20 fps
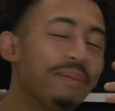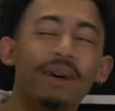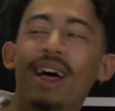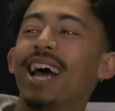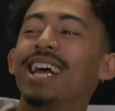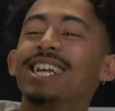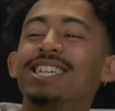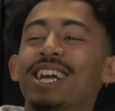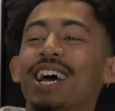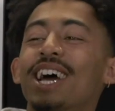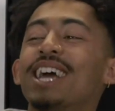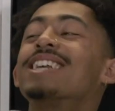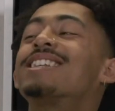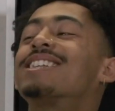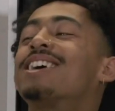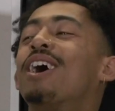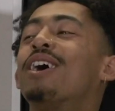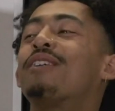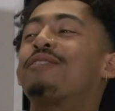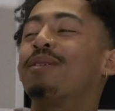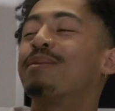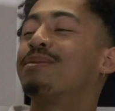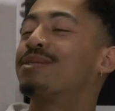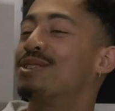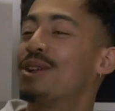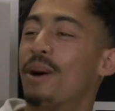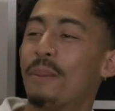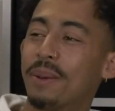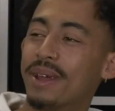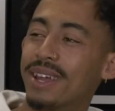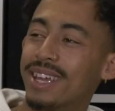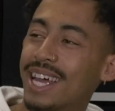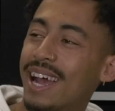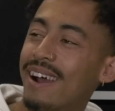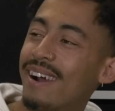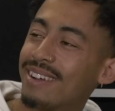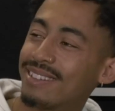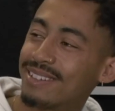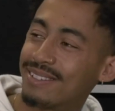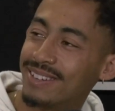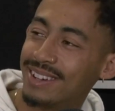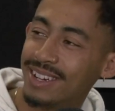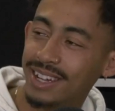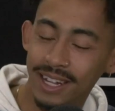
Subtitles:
But it's hard for him to not be in character, isn't